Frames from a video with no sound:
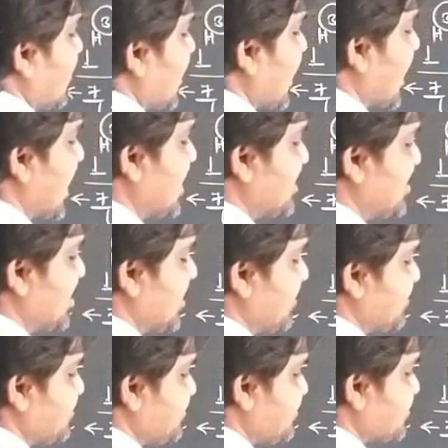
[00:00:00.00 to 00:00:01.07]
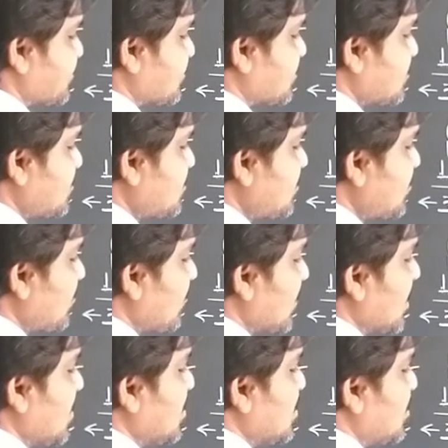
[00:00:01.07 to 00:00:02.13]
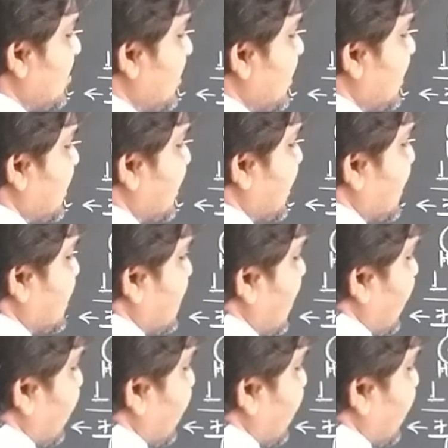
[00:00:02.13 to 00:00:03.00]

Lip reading: calcium. So in that case of